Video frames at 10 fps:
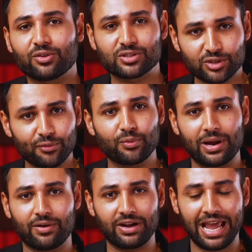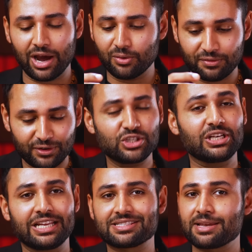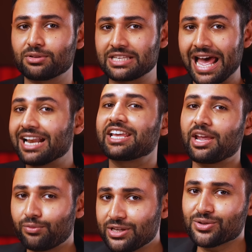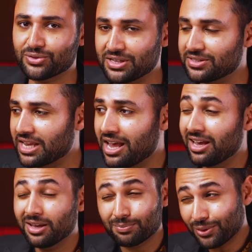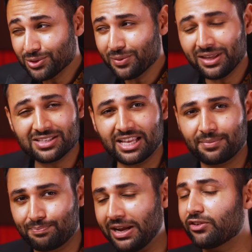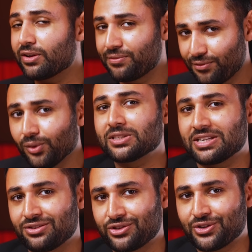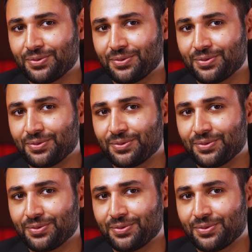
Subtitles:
on software and how efficiently it's able to allocate resources, but also things like battery voltage.